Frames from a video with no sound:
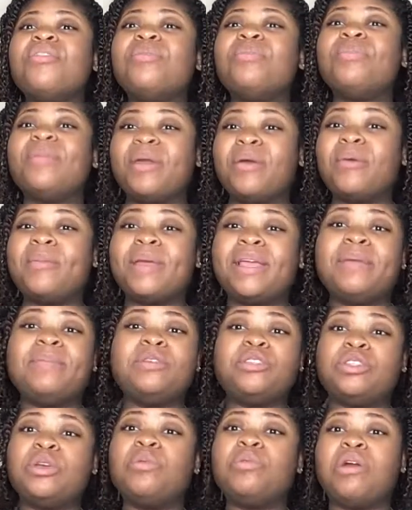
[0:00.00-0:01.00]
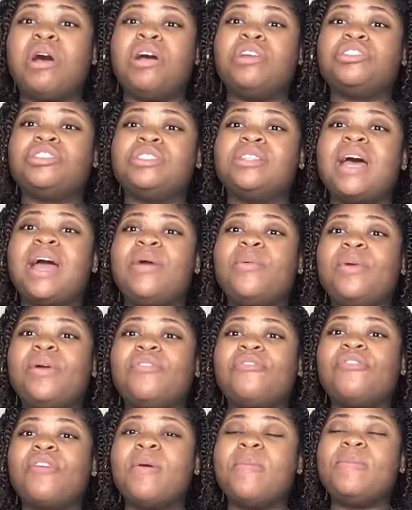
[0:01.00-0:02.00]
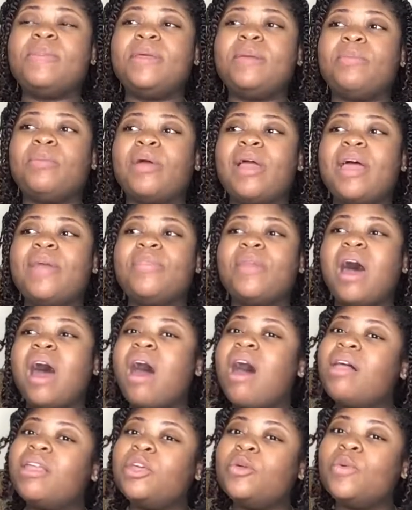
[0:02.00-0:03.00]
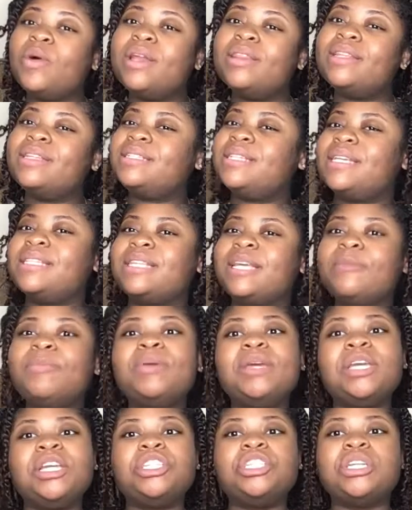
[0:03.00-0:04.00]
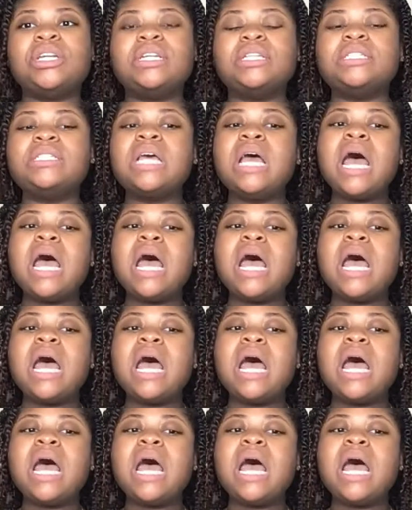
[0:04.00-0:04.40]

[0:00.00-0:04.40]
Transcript: they were making me so nauseous. I went from the brand, the Olly one, they taste like peaches.